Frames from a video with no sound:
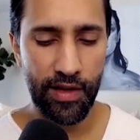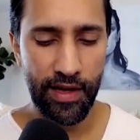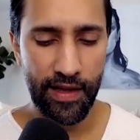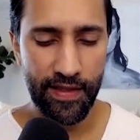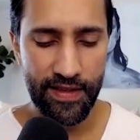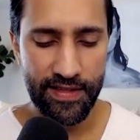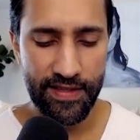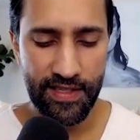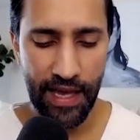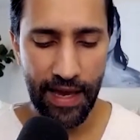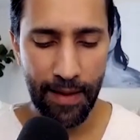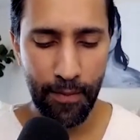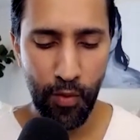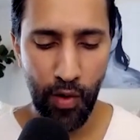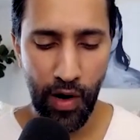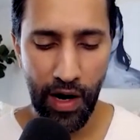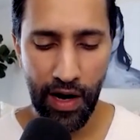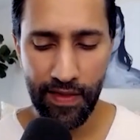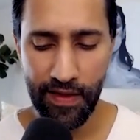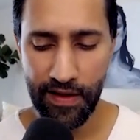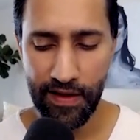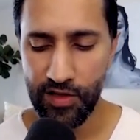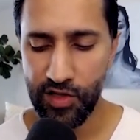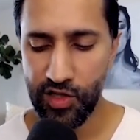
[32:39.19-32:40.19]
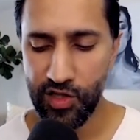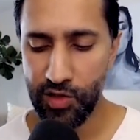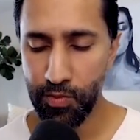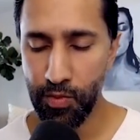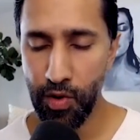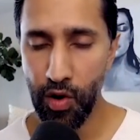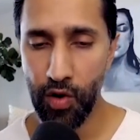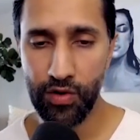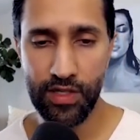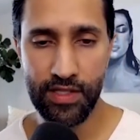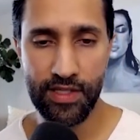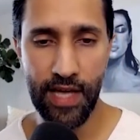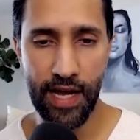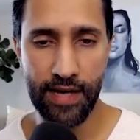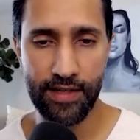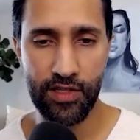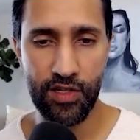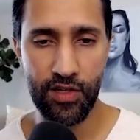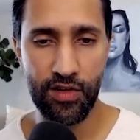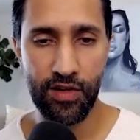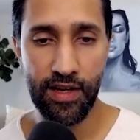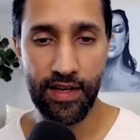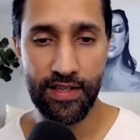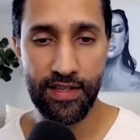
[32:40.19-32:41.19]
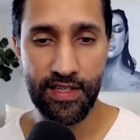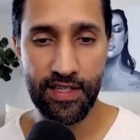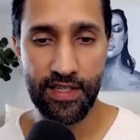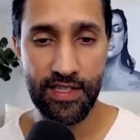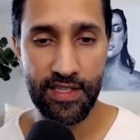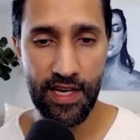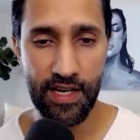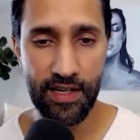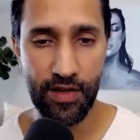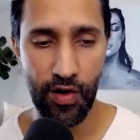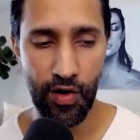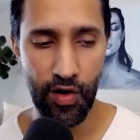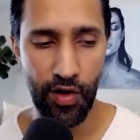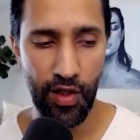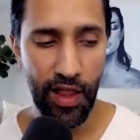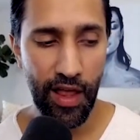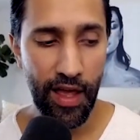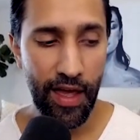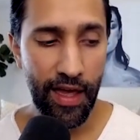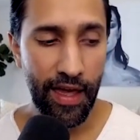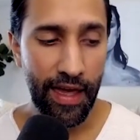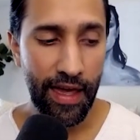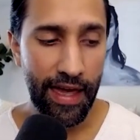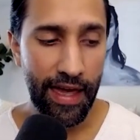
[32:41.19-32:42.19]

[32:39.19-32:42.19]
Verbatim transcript: in the same way that a smoke detector is a signal.